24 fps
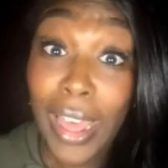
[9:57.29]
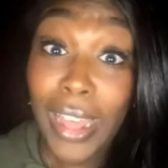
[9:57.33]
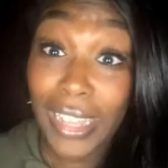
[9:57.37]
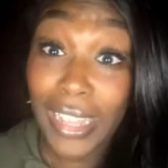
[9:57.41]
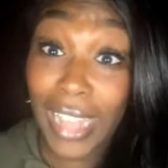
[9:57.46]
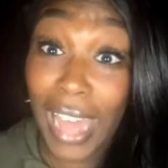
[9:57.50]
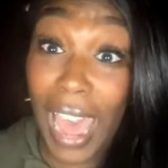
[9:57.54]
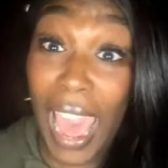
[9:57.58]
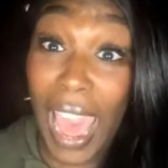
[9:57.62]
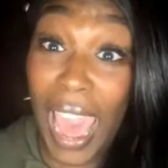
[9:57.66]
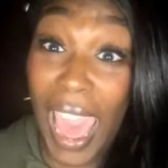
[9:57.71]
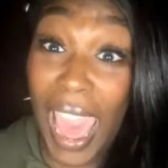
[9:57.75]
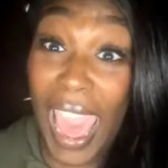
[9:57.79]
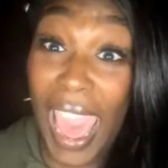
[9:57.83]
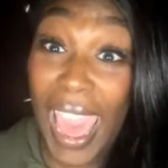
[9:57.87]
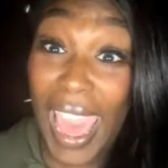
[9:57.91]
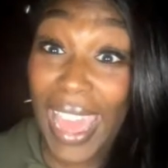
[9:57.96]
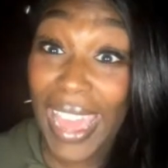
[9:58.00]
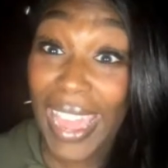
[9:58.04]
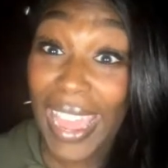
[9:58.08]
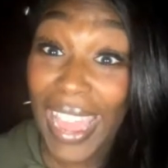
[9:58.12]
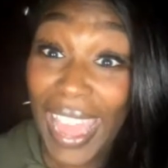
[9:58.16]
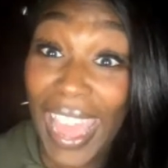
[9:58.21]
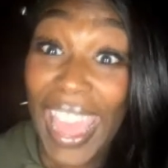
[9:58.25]
Like
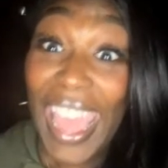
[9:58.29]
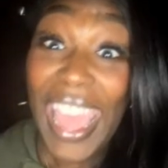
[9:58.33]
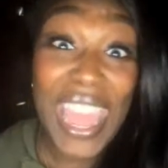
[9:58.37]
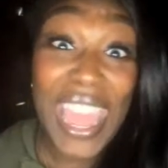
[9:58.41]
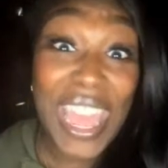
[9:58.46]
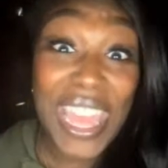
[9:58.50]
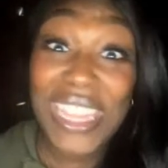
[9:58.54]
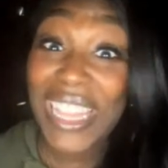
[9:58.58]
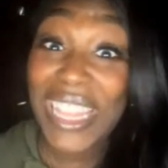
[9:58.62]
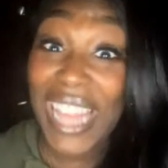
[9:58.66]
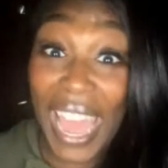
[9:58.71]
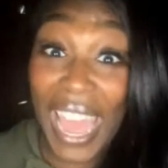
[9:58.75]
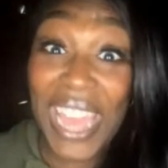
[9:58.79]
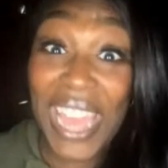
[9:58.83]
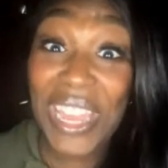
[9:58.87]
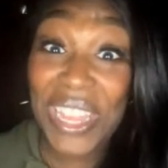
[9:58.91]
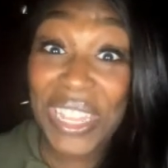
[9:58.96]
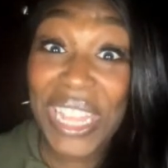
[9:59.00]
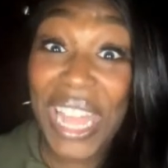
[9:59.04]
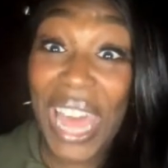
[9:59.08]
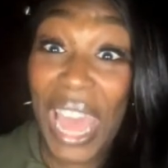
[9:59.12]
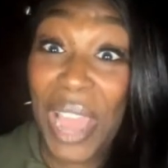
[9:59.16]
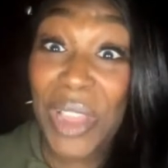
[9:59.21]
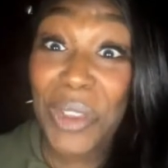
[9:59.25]
he
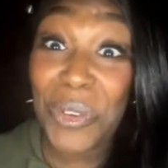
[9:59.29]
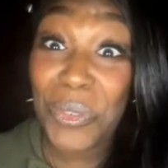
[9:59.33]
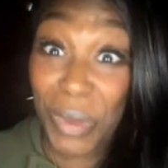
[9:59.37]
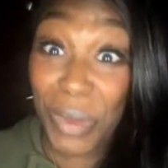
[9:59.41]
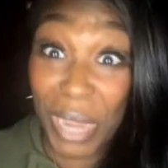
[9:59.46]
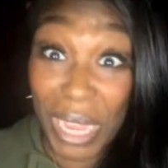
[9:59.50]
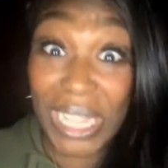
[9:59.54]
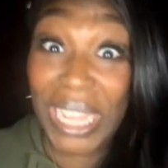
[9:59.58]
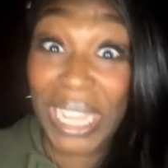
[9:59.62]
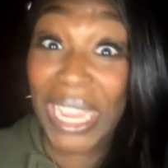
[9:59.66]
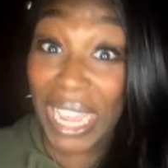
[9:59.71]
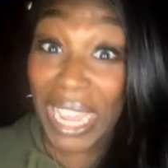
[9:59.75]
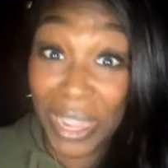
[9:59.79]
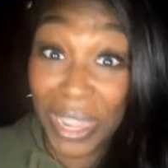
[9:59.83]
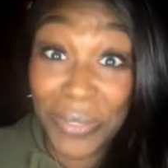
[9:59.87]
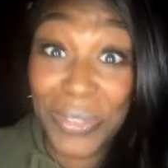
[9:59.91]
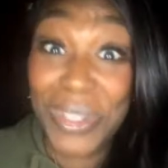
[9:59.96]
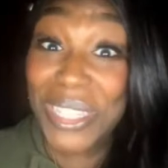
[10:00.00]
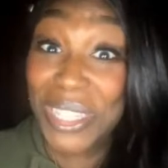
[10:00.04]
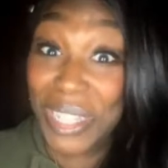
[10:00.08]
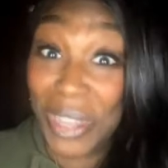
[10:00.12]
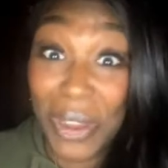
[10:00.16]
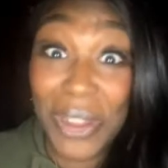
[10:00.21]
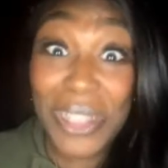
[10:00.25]
really, he
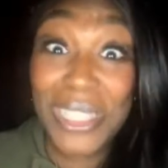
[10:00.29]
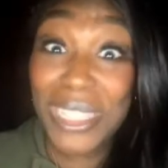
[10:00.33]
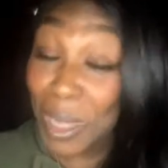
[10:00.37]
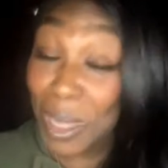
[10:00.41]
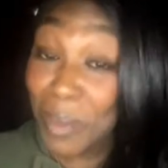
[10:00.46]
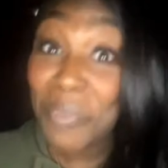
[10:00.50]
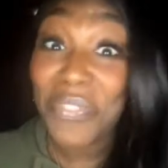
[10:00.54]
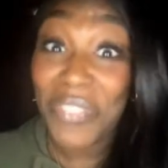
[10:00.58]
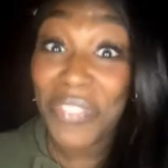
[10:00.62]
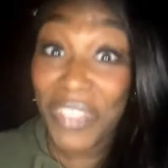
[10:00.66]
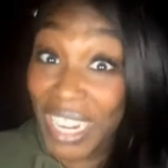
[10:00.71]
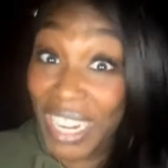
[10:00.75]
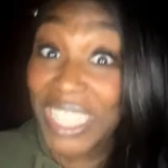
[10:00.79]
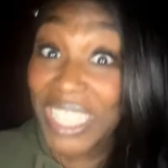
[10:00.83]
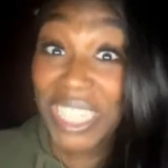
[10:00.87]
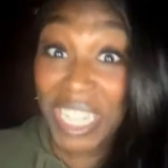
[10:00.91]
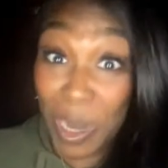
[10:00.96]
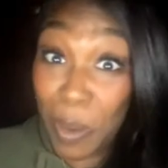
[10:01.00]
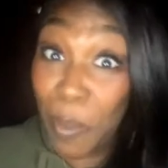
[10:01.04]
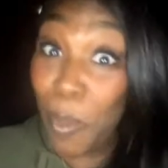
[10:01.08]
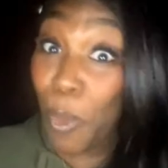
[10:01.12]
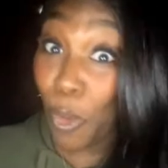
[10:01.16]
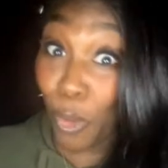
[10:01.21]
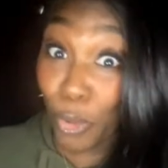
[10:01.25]
was on some finish
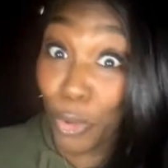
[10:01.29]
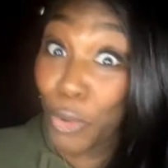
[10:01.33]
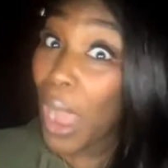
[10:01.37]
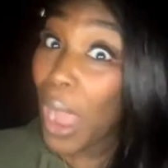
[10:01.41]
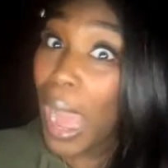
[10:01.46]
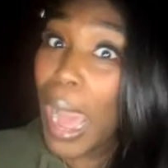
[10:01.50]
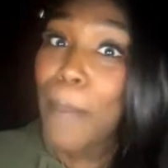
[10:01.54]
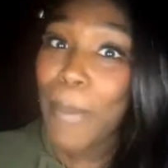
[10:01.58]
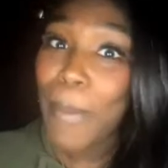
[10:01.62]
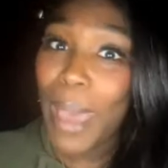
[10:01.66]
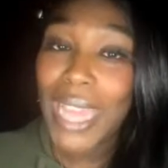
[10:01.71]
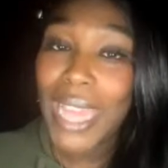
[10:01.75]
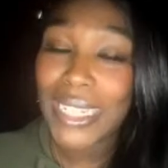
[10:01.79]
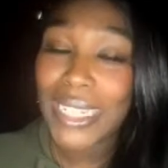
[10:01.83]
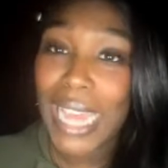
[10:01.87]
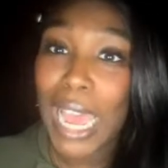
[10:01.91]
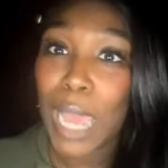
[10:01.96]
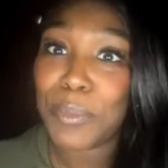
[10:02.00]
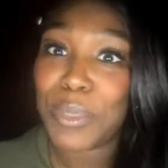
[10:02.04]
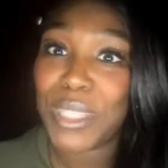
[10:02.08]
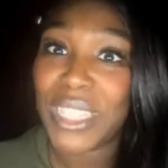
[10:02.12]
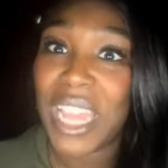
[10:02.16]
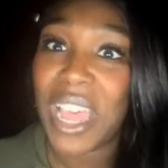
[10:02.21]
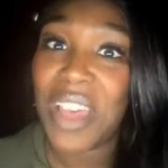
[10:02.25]
him Mortal Kombat
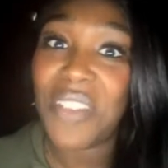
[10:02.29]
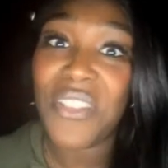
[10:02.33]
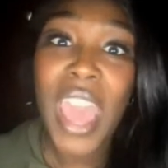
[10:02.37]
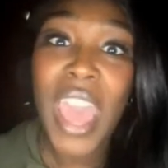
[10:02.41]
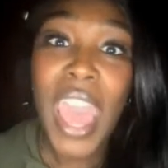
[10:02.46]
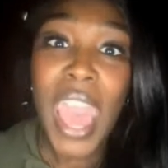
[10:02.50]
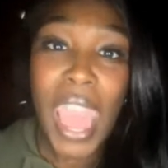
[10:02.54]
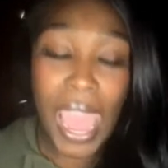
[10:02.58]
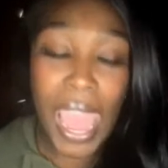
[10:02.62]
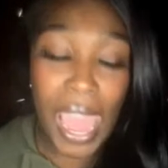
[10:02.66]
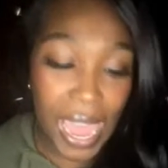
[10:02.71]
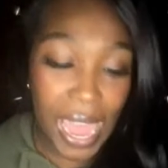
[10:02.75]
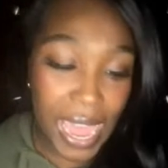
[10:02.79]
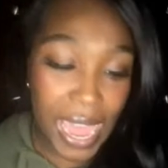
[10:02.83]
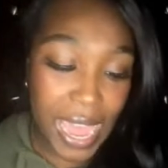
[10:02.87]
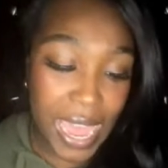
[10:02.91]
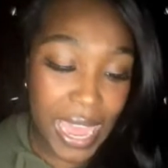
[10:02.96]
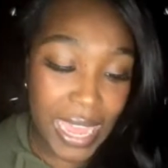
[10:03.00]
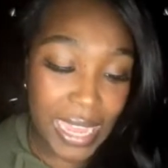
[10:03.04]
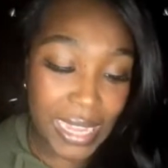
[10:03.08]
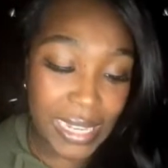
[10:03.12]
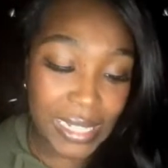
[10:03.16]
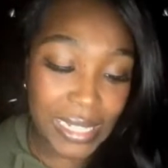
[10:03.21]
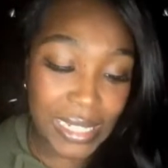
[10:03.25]
type stuff.
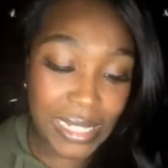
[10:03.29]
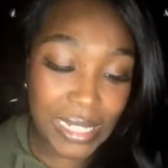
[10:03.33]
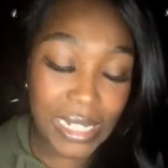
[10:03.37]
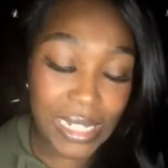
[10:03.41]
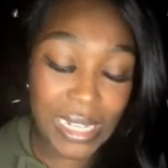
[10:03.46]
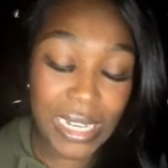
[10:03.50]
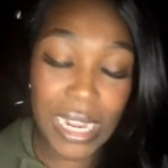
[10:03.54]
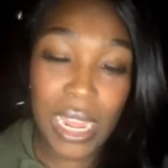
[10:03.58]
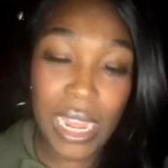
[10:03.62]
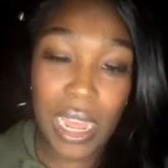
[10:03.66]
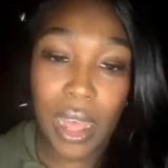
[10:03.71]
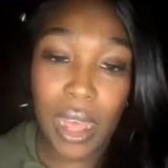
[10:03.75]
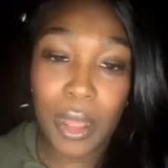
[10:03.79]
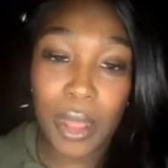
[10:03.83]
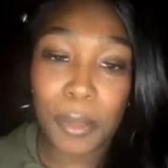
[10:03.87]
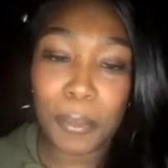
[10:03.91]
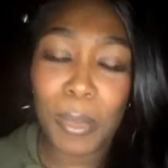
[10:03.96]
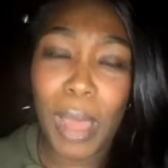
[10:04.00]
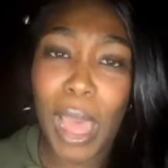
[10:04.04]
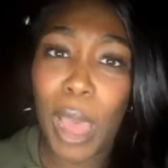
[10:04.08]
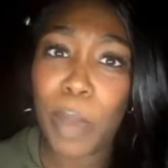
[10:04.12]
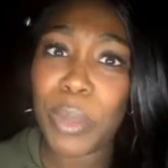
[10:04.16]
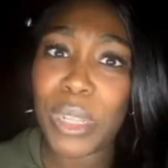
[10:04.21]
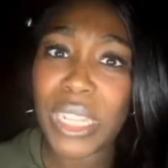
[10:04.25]
And
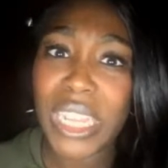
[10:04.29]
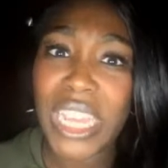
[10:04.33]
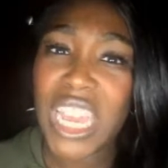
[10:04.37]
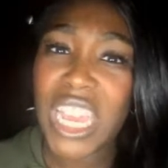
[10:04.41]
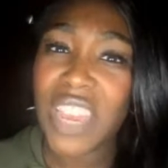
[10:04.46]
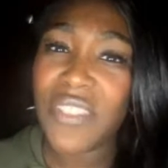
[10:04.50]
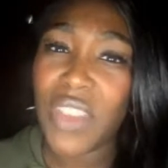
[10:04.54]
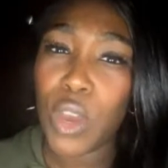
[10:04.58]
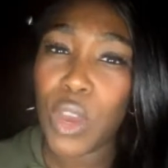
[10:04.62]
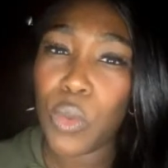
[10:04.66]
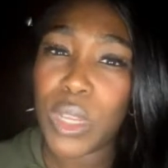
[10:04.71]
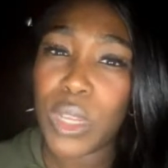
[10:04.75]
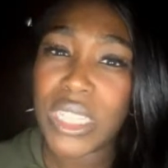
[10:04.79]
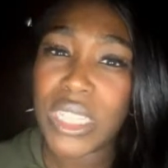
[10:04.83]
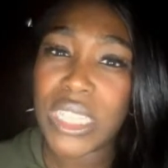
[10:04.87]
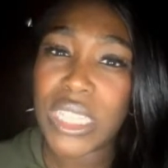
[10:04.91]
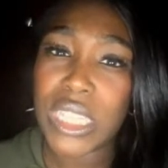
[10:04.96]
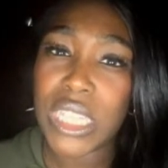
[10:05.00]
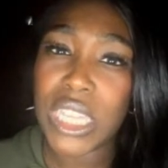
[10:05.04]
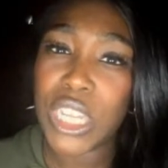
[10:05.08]
I believe it was